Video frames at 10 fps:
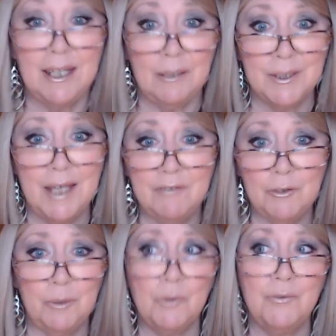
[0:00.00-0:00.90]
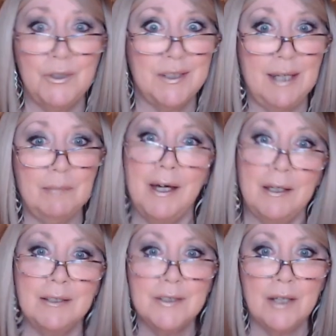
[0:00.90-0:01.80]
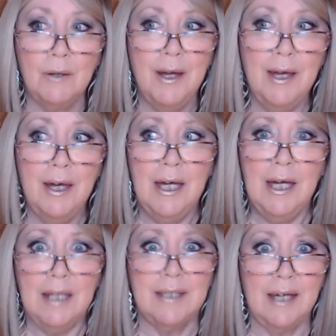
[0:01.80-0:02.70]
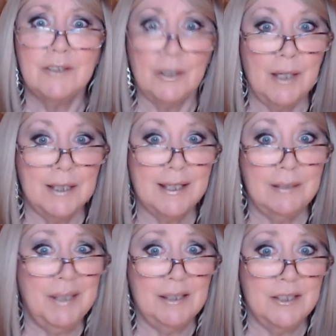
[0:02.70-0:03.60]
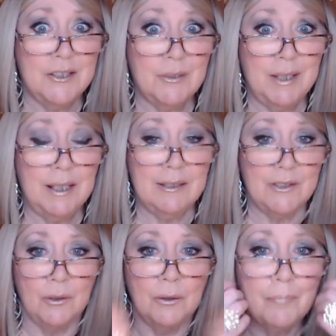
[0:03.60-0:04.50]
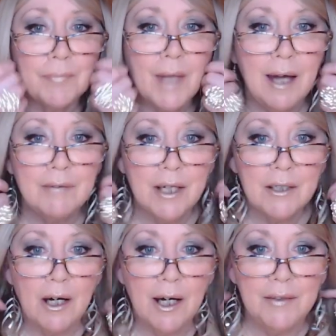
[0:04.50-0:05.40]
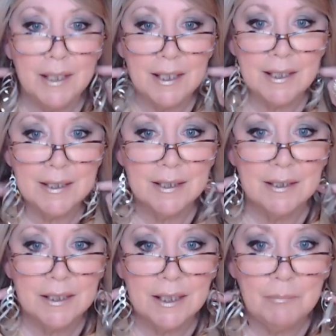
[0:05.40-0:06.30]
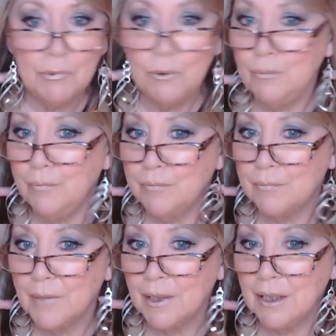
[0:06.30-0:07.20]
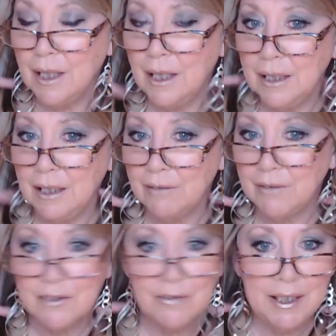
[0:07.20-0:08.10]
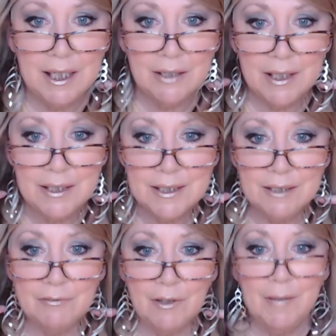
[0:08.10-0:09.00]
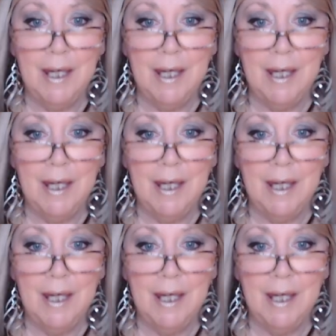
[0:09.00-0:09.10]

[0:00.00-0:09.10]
It was after we moved to St. Michael, so yeah, so it's going to be at least 20 years old. I've got on these Temu uh, earrings right here in silver.